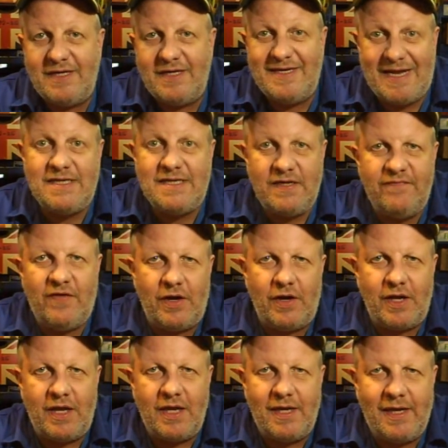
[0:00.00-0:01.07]

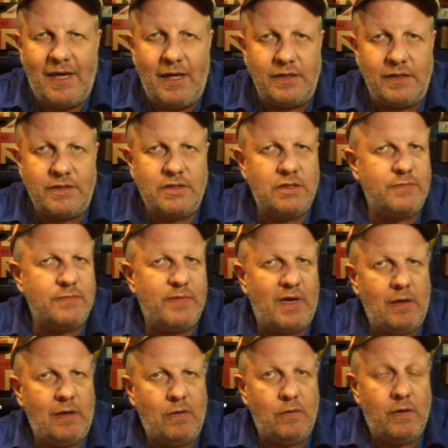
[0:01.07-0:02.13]
identifying kits just
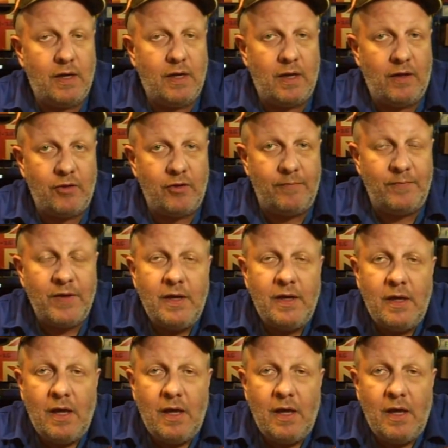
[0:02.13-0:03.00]
by looking at them.